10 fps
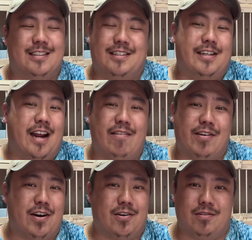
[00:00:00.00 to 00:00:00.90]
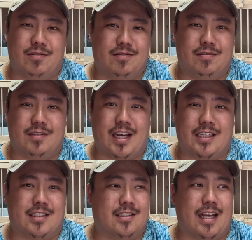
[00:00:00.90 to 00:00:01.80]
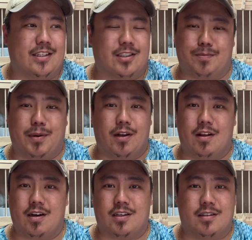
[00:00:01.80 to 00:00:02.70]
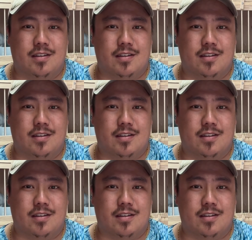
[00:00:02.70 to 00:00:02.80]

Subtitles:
You never know. That's just pure luck.